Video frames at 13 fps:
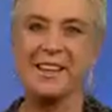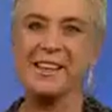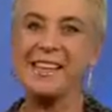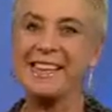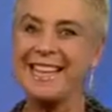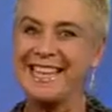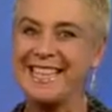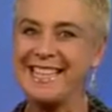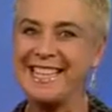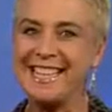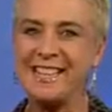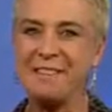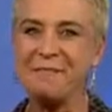Well,
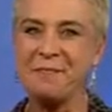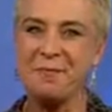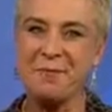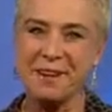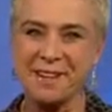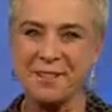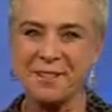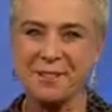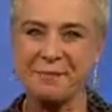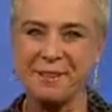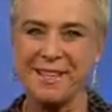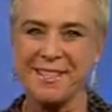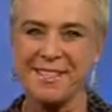indeed, a few weddings took
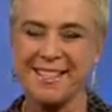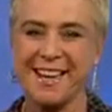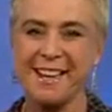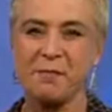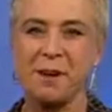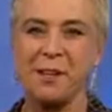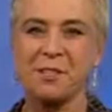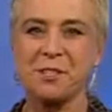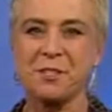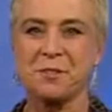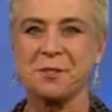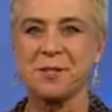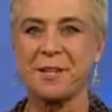place today at
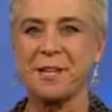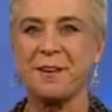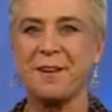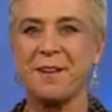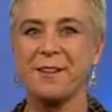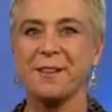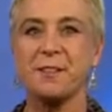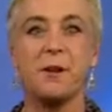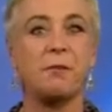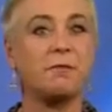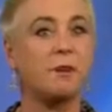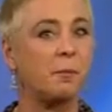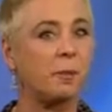Manchester City Hall,
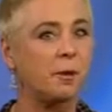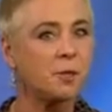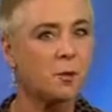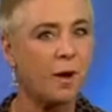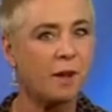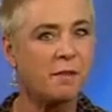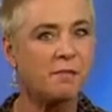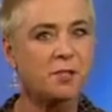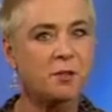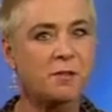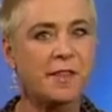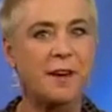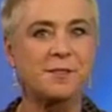November 12,
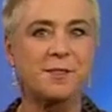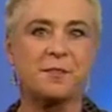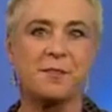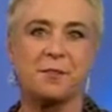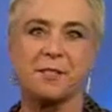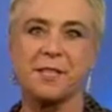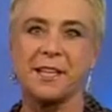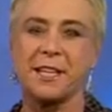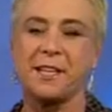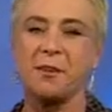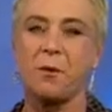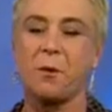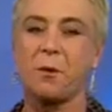
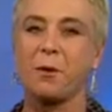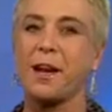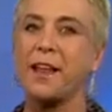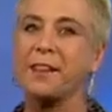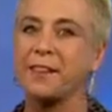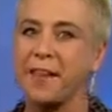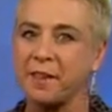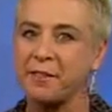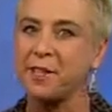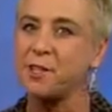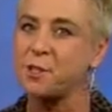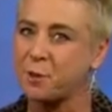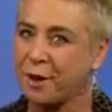2013, or
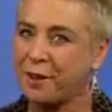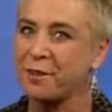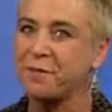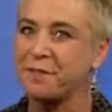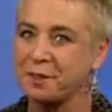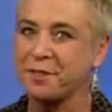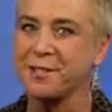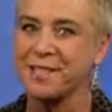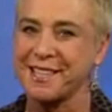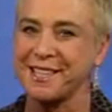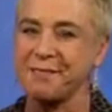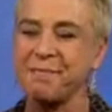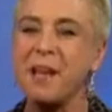11 12
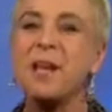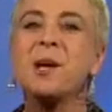13.